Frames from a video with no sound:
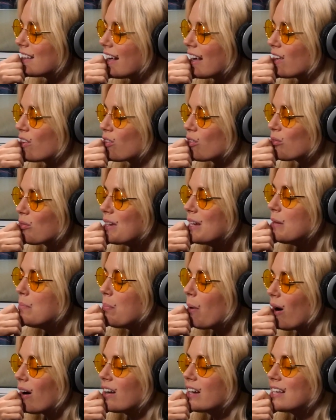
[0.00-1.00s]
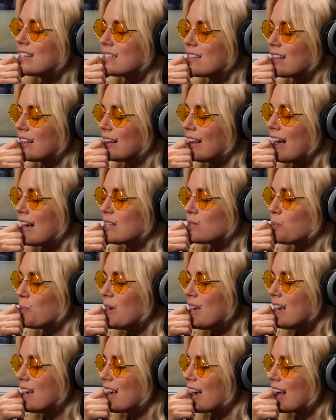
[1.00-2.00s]
to like three parties in the last
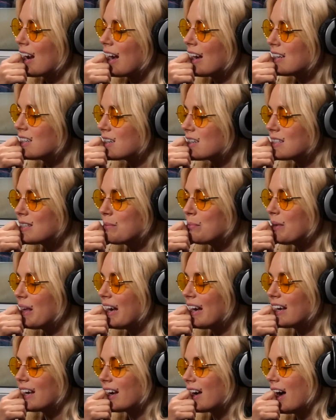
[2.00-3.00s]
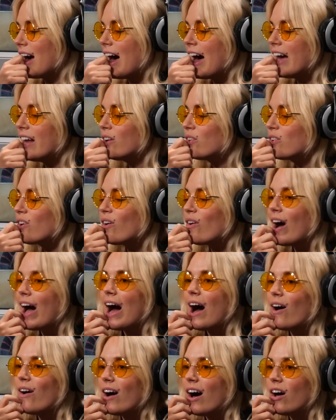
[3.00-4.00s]
week. And I just am like, I don't know
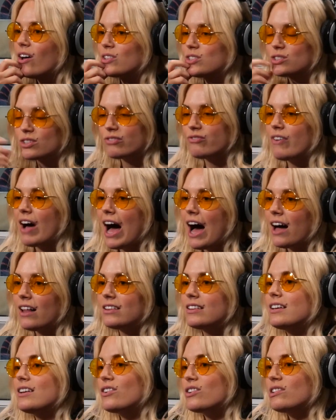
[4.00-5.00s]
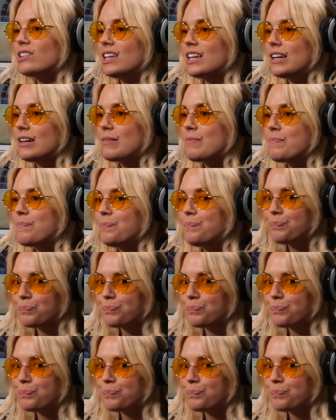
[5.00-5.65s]
how I'll survive. I'll literally...